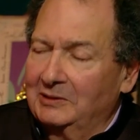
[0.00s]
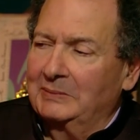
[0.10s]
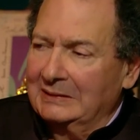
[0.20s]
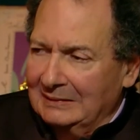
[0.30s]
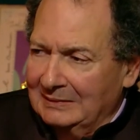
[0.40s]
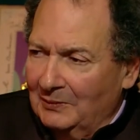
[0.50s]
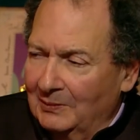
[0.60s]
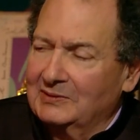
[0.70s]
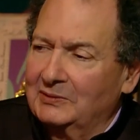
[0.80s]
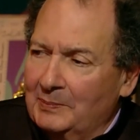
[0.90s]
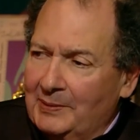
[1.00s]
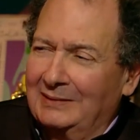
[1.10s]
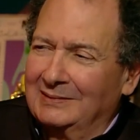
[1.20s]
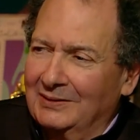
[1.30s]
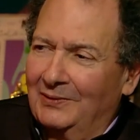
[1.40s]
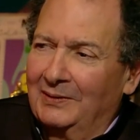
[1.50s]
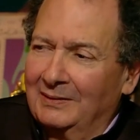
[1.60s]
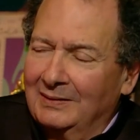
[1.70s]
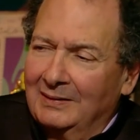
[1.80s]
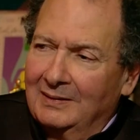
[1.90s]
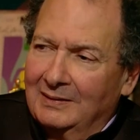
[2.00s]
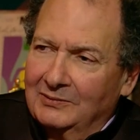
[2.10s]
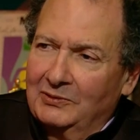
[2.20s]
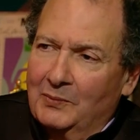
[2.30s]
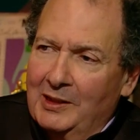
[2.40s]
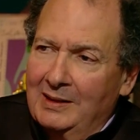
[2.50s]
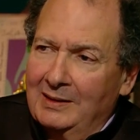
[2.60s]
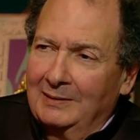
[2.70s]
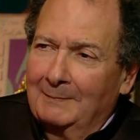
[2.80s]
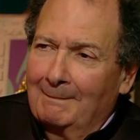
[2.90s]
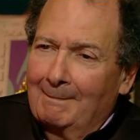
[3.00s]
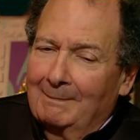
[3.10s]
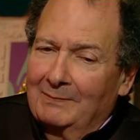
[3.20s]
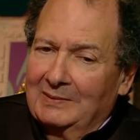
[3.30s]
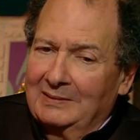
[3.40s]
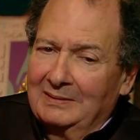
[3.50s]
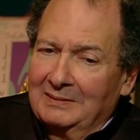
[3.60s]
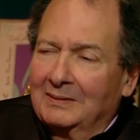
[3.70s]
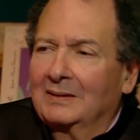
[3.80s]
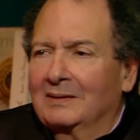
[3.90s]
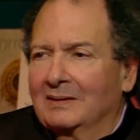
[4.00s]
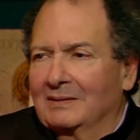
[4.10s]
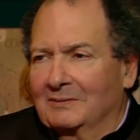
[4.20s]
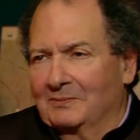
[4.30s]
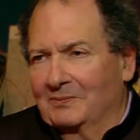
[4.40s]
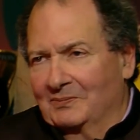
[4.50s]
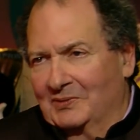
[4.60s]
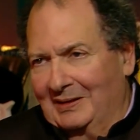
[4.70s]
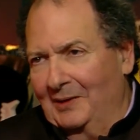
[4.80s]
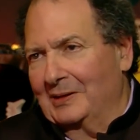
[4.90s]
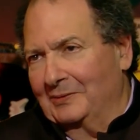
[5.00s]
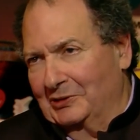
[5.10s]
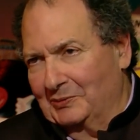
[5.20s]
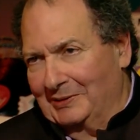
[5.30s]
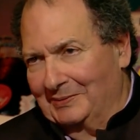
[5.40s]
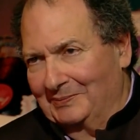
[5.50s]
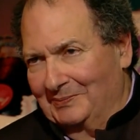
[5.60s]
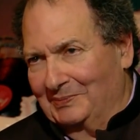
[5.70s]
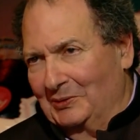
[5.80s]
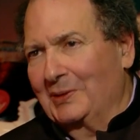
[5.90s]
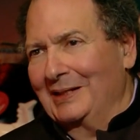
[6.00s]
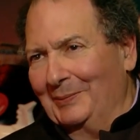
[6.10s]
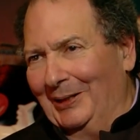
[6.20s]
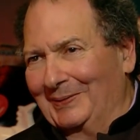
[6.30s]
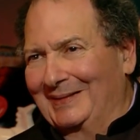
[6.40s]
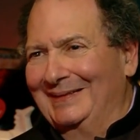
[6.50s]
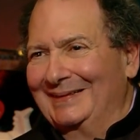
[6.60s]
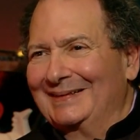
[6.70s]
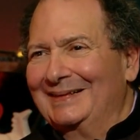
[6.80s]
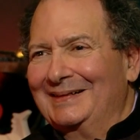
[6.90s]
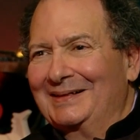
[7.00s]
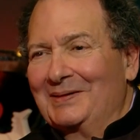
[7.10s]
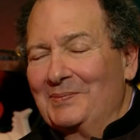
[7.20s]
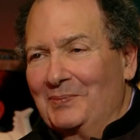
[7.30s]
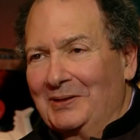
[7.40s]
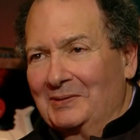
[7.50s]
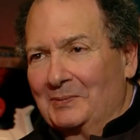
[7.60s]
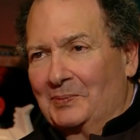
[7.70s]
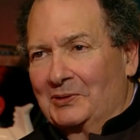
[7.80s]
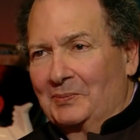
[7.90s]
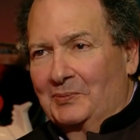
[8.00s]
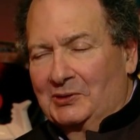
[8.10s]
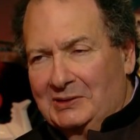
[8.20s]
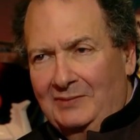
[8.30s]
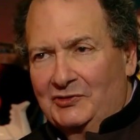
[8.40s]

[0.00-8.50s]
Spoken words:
But it also depends on the way the Thawra, which we are talking about, perceives